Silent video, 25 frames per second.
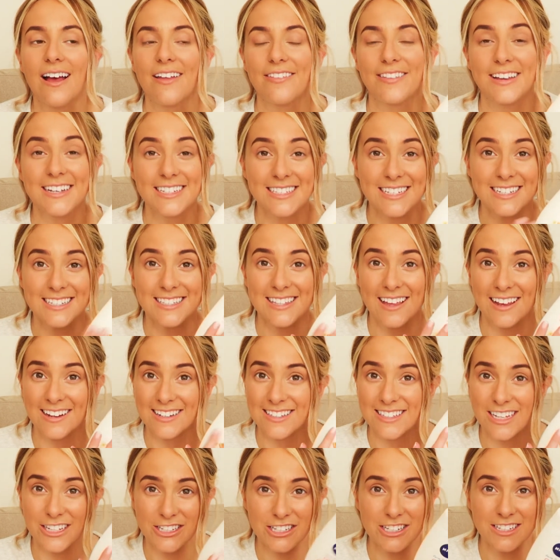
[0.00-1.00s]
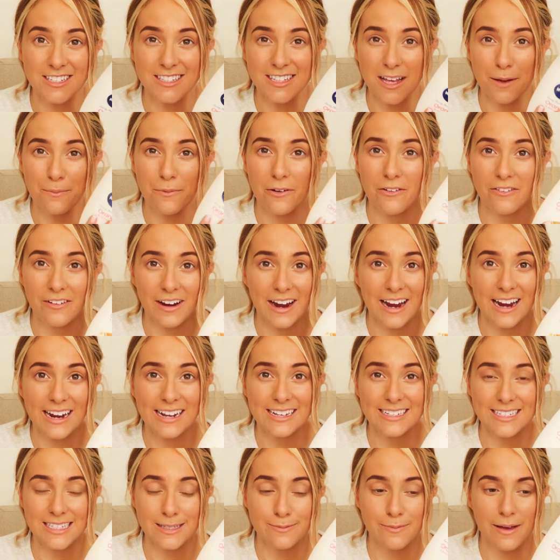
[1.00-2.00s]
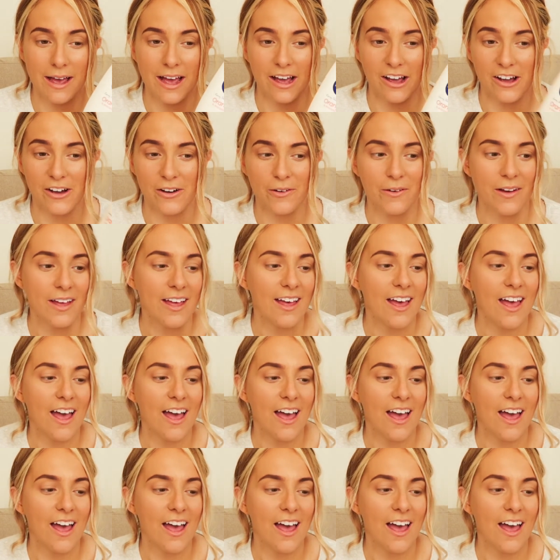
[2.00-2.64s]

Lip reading: this is like such a summery smell.